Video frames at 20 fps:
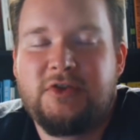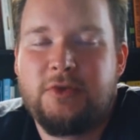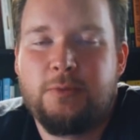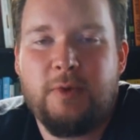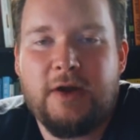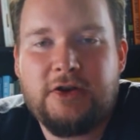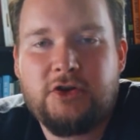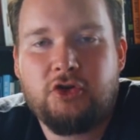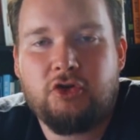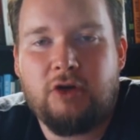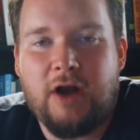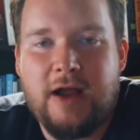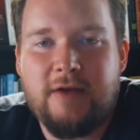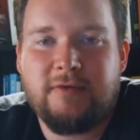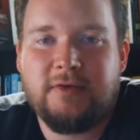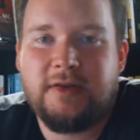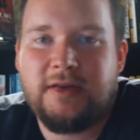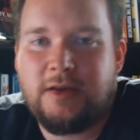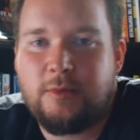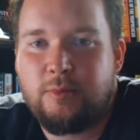just by
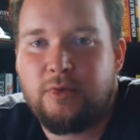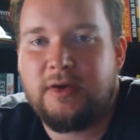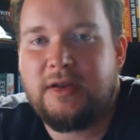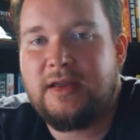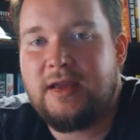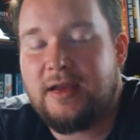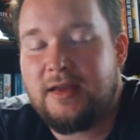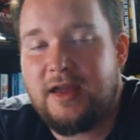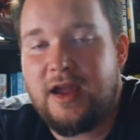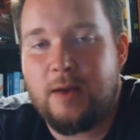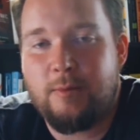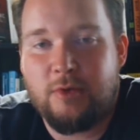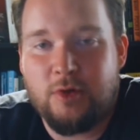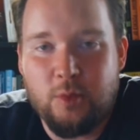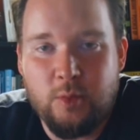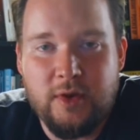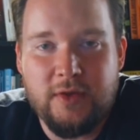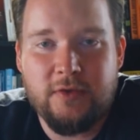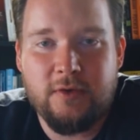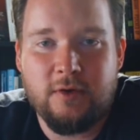traveling and bringing a camera
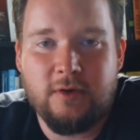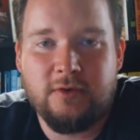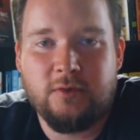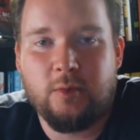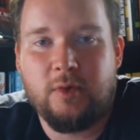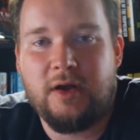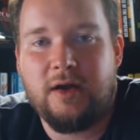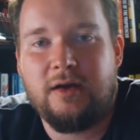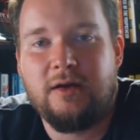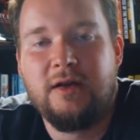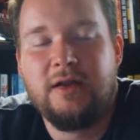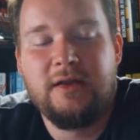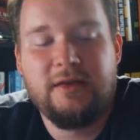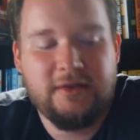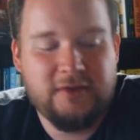with her as well.